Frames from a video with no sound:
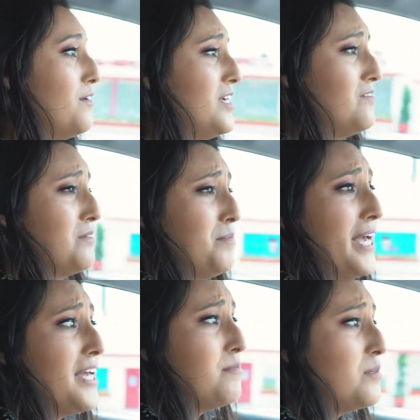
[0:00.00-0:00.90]
even
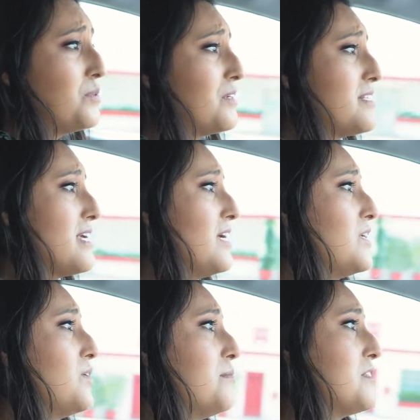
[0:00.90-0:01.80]
pay people to take
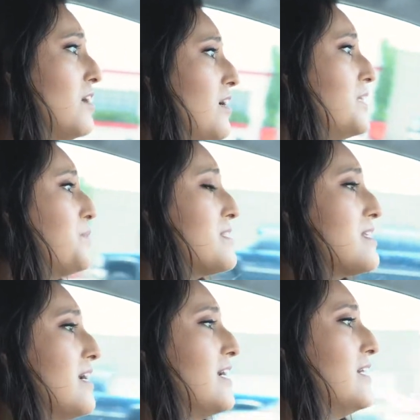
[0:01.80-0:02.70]
you up to the Hollywood
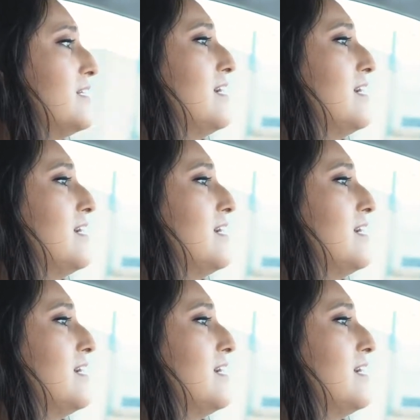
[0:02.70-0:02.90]
sign.